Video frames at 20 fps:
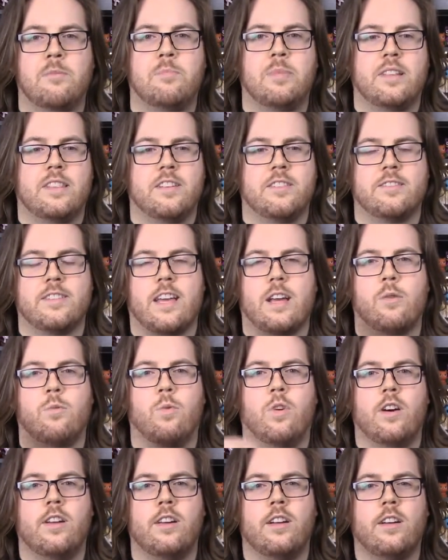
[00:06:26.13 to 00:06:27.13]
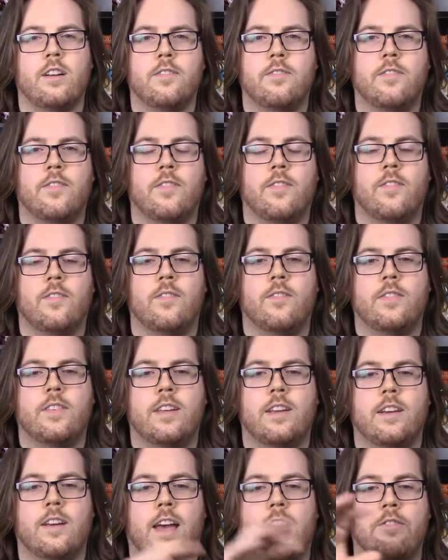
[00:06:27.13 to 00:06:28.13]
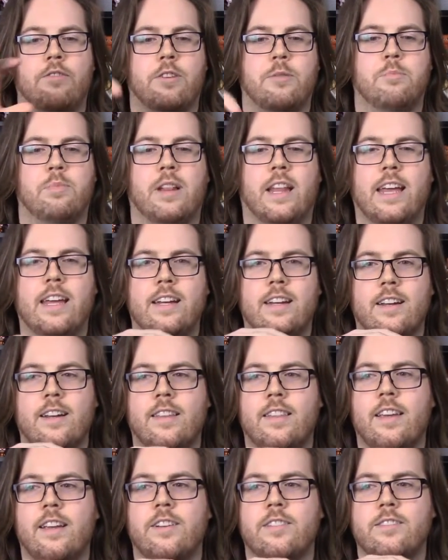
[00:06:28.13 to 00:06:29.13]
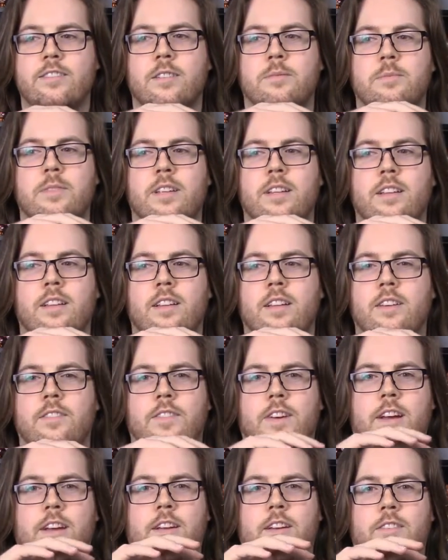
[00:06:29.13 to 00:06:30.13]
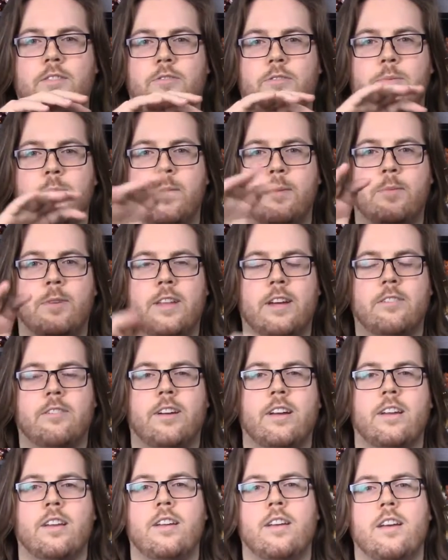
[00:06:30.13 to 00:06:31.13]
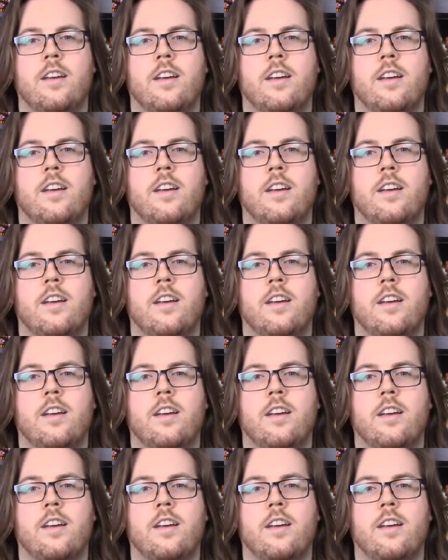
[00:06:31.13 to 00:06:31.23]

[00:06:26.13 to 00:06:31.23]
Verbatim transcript: But there's like one on every planet, I think, or something, if I remember that right,